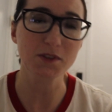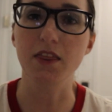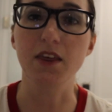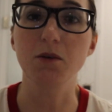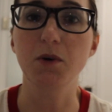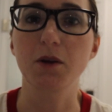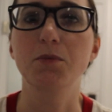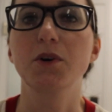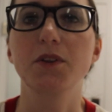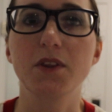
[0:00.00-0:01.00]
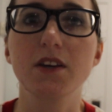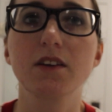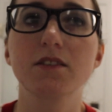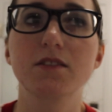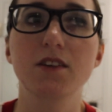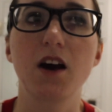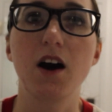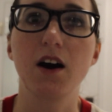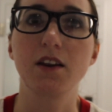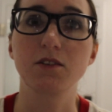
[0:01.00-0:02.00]
They want to put these
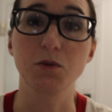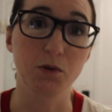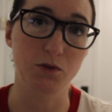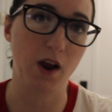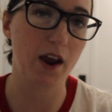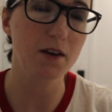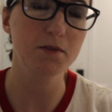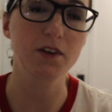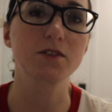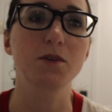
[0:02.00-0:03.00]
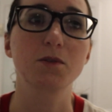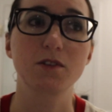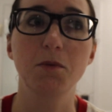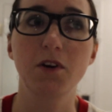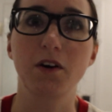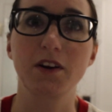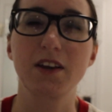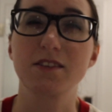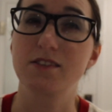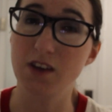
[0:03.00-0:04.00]
on Google Drive, and so someone already
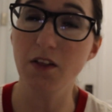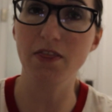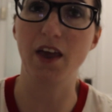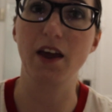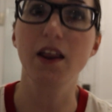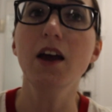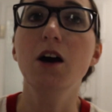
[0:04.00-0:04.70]
has done that,